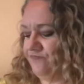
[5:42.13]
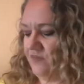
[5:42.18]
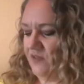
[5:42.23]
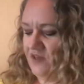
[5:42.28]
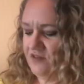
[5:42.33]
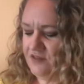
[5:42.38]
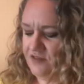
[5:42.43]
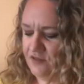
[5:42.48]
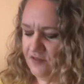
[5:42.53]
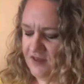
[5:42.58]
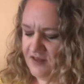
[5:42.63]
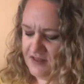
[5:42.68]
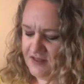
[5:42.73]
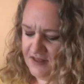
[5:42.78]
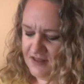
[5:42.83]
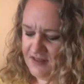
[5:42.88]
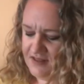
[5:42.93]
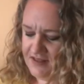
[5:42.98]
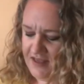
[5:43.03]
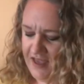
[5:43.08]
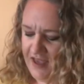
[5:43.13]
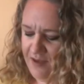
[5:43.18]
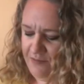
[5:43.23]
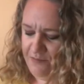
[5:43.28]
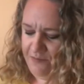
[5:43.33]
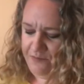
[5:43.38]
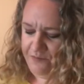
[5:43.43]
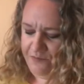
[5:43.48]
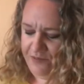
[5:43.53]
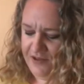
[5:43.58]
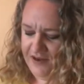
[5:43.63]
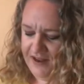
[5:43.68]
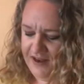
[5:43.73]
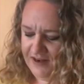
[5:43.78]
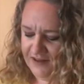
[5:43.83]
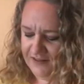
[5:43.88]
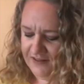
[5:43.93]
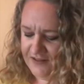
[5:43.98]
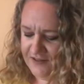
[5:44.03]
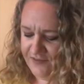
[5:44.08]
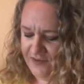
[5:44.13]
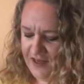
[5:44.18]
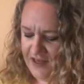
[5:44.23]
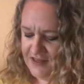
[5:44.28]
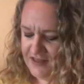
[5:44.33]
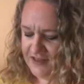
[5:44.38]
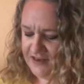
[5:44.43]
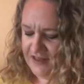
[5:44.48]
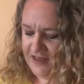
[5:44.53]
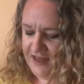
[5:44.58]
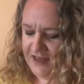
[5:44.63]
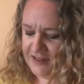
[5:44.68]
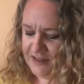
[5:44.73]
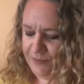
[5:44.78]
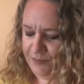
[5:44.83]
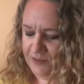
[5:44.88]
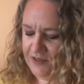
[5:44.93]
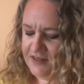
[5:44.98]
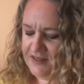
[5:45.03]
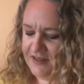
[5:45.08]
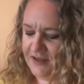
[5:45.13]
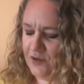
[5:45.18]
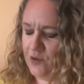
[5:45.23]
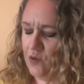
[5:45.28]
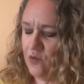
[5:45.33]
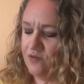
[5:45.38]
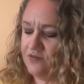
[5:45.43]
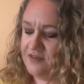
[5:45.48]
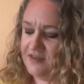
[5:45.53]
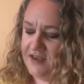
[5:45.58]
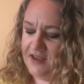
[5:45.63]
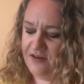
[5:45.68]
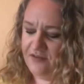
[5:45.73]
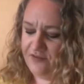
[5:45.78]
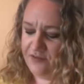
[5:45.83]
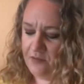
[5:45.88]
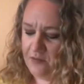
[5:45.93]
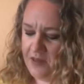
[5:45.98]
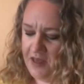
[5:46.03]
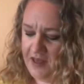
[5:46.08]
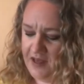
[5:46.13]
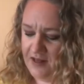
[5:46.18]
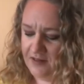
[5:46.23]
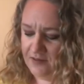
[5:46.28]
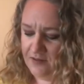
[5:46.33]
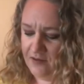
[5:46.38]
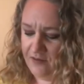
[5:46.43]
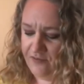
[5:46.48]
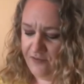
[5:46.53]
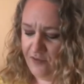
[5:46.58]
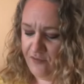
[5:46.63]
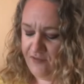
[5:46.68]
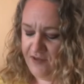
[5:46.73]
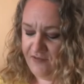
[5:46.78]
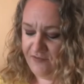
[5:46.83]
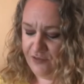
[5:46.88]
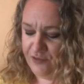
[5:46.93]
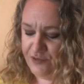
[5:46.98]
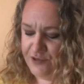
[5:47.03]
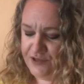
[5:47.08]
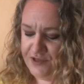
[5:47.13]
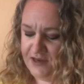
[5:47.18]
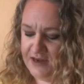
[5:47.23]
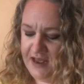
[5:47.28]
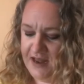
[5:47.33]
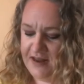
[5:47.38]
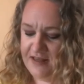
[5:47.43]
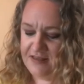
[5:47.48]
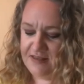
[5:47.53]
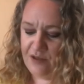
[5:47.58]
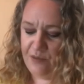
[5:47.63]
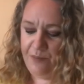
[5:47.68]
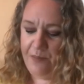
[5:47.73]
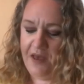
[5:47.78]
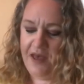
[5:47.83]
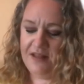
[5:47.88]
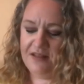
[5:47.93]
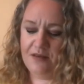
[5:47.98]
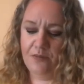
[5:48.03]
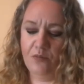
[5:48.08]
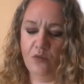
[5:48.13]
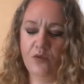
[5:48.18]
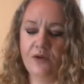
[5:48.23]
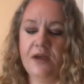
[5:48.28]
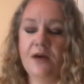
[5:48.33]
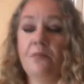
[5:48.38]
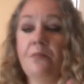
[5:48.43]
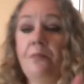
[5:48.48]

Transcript: So this is Parental Advisory Explicit Content from I Love Revolution, and it's their Pandemonium